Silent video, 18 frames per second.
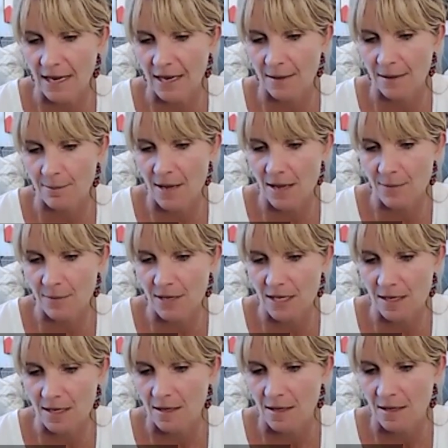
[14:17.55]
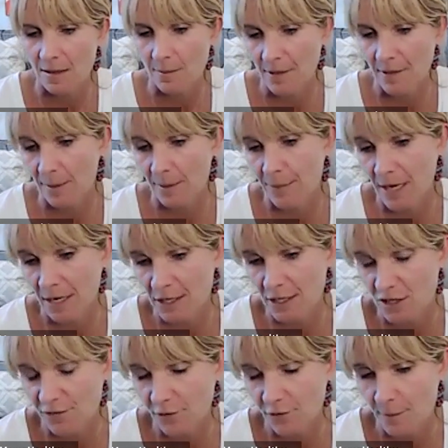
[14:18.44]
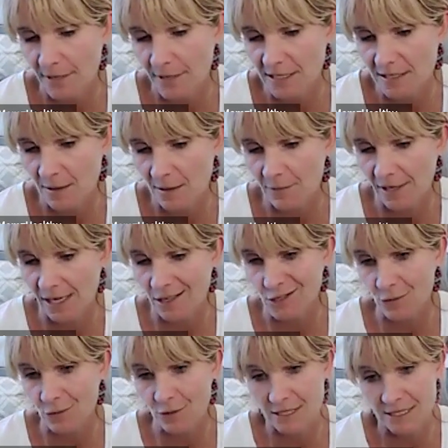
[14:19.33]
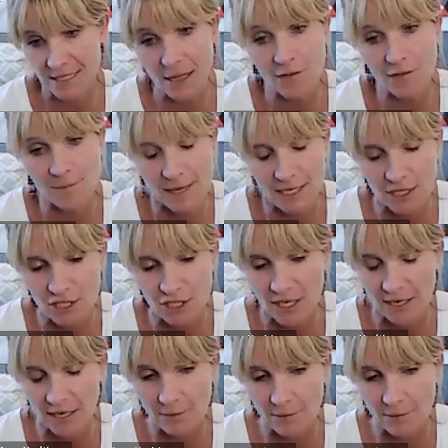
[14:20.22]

and maybe being punished for by someone else, or self-punishing?